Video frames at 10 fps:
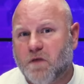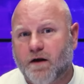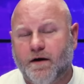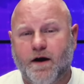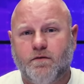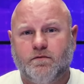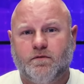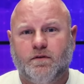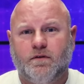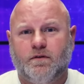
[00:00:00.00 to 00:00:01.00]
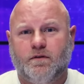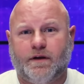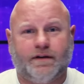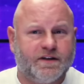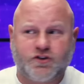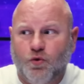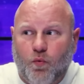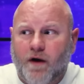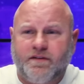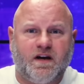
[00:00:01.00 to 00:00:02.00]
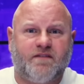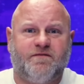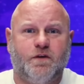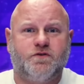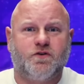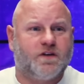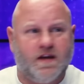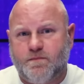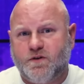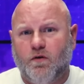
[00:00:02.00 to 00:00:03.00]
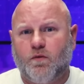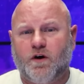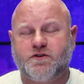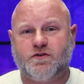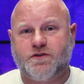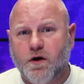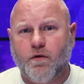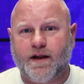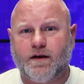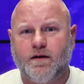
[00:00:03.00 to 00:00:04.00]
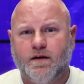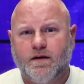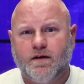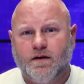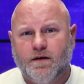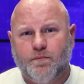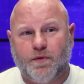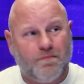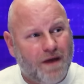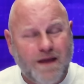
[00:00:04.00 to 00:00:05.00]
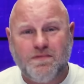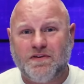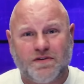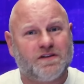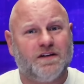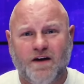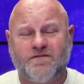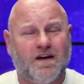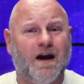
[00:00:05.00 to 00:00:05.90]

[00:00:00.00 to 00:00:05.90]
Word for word: I don't know. Unless you want that future, keep doing what you're doing, but maybe there's enough